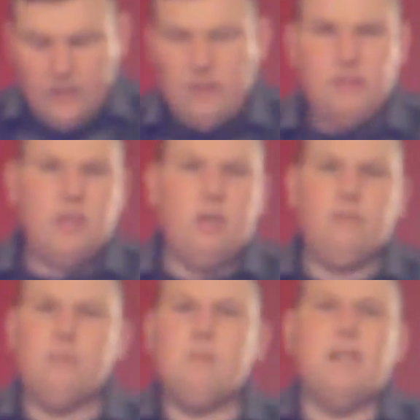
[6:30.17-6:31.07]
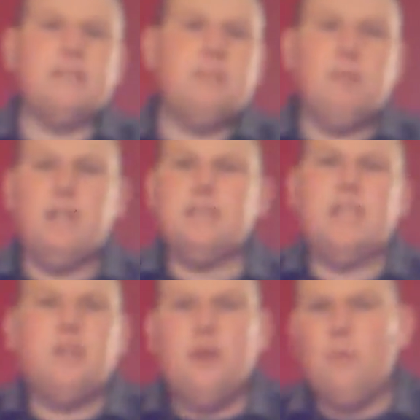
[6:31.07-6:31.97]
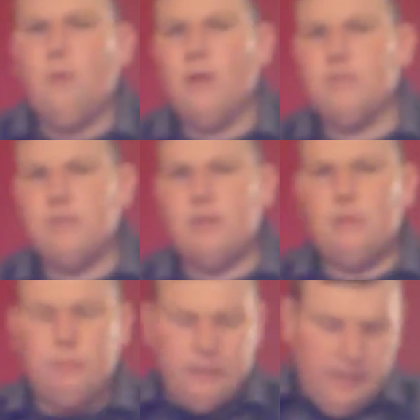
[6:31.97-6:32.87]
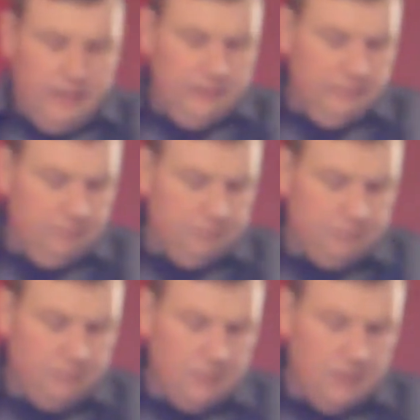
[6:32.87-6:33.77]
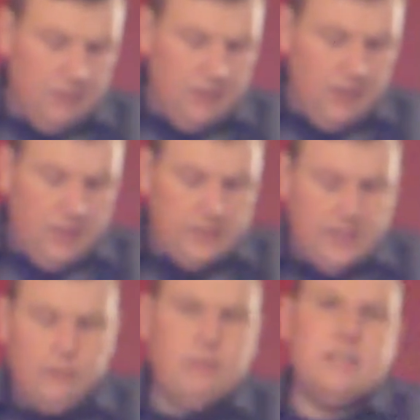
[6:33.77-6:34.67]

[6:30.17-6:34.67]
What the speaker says: And that, for months and months he had no word from the WWE. Then he